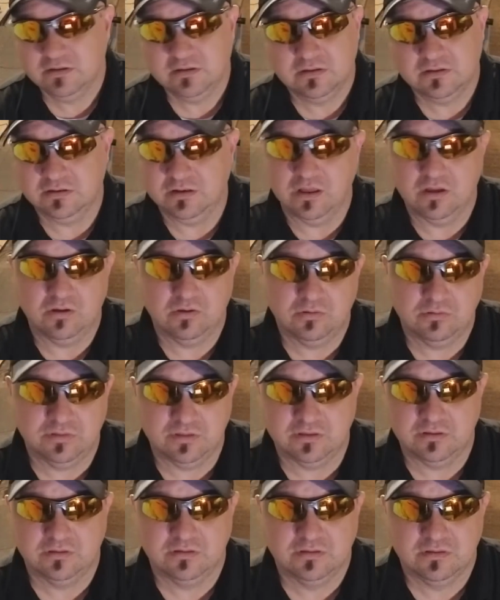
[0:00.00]
no,
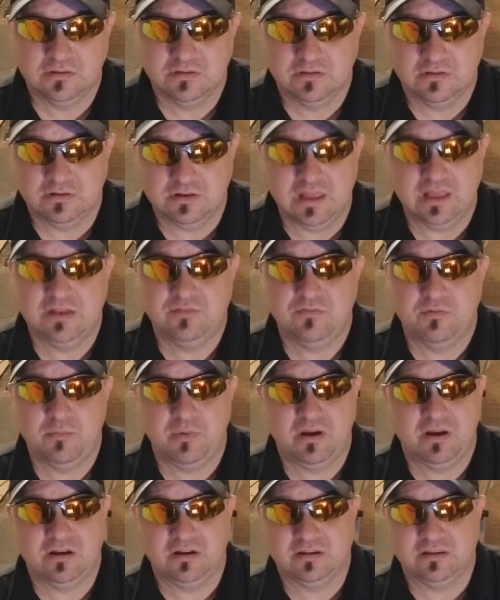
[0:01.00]
the Native
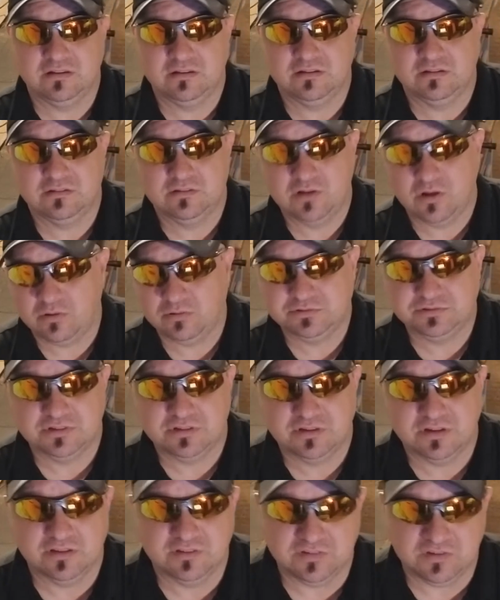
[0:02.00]
American
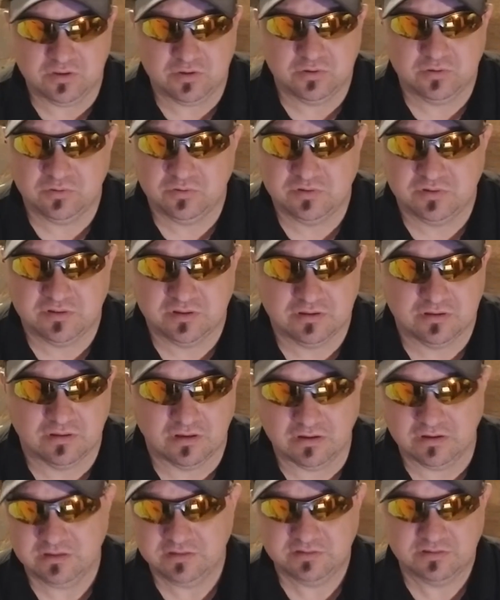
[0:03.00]
culture has used
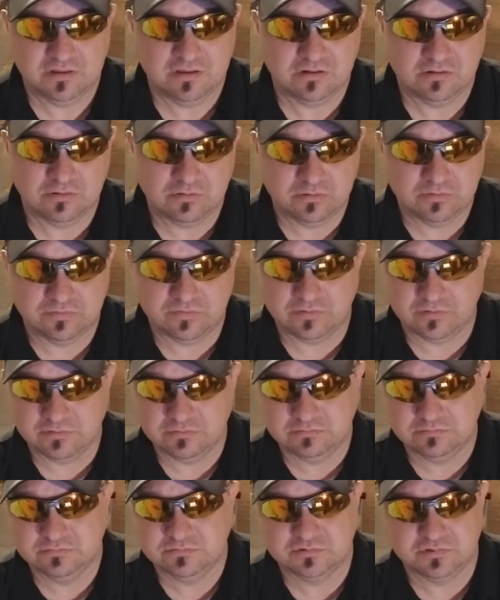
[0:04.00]
honeysuckle for
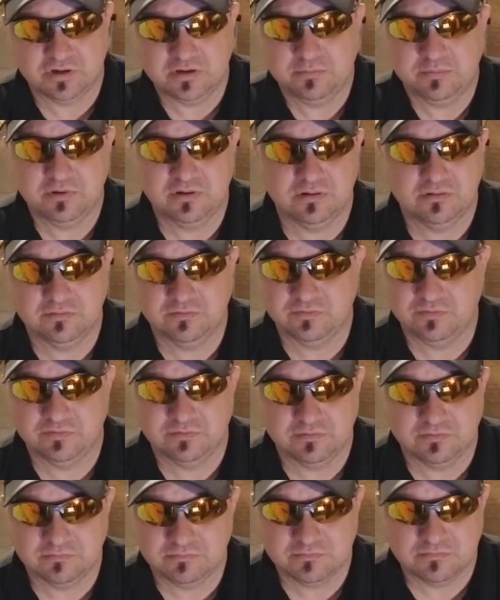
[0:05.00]
treatment of
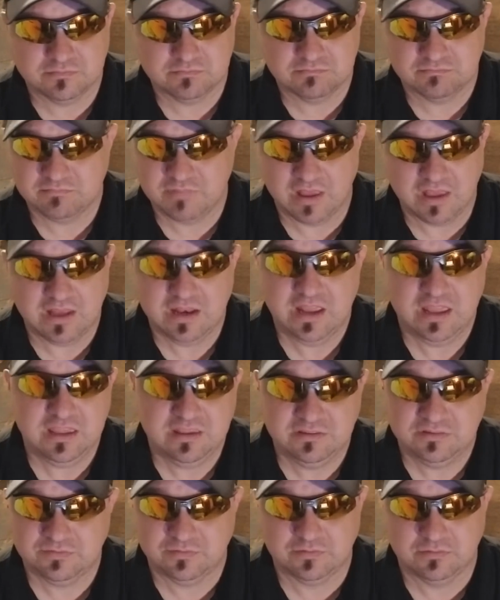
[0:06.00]

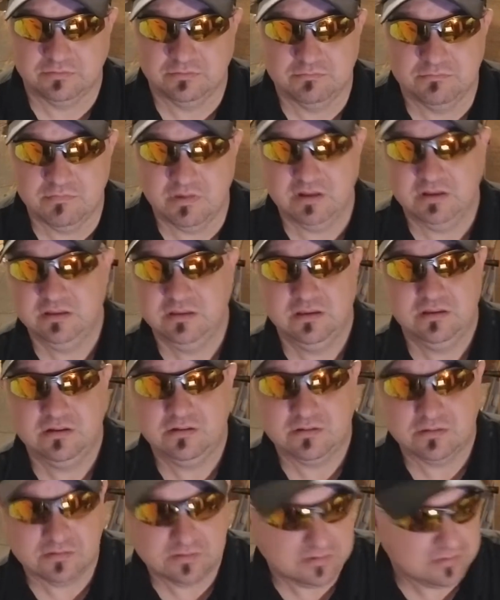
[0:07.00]
headaches for many
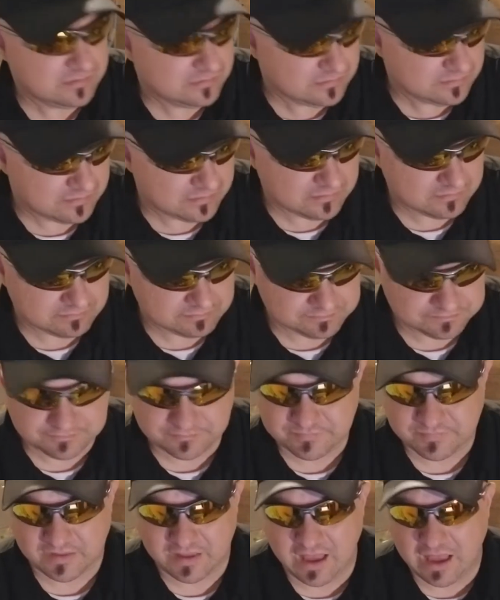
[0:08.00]
years.
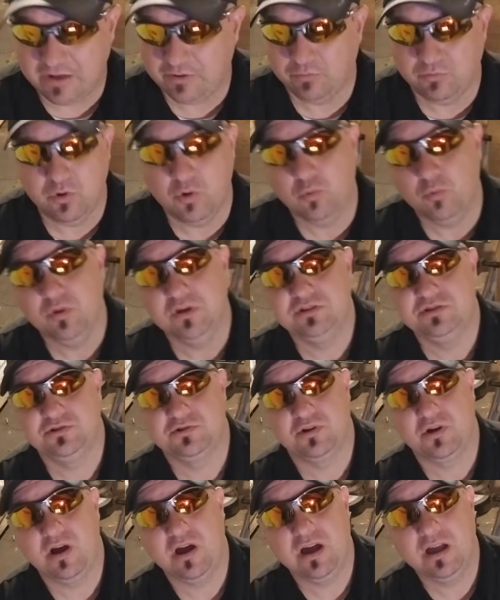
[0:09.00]
I don't know which
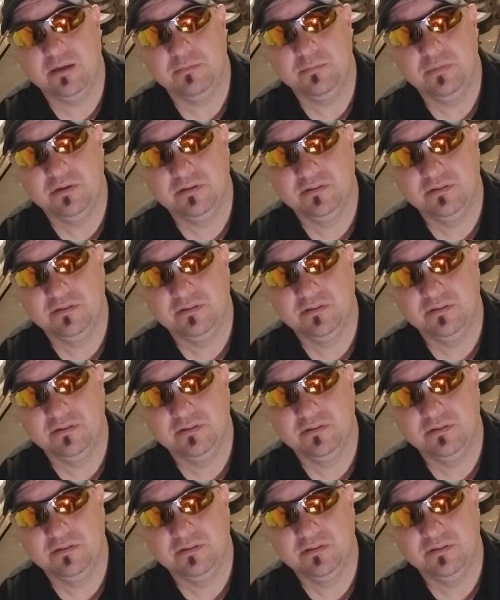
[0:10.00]
tribe,